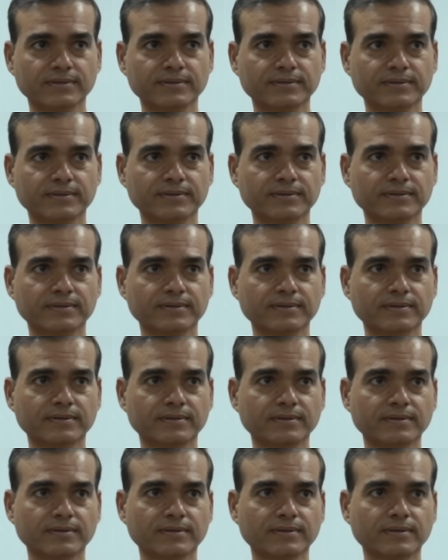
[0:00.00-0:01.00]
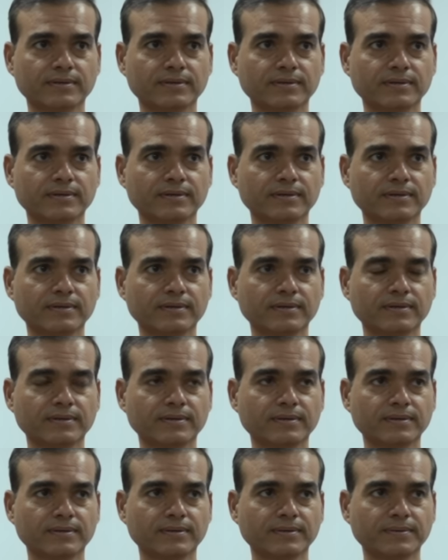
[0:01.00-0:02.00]

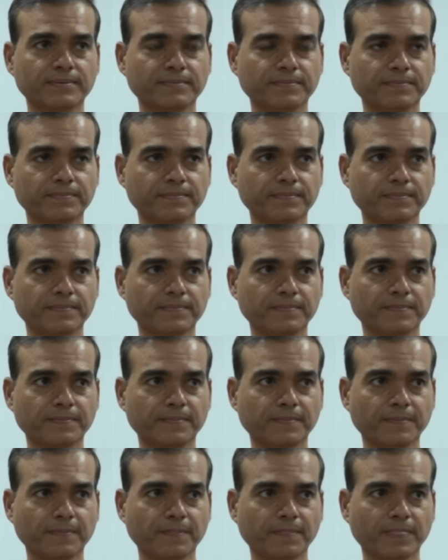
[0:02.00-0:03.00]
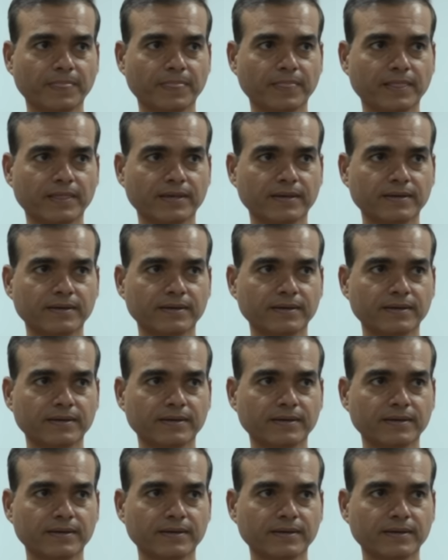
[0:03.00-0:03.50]
(no one is talking)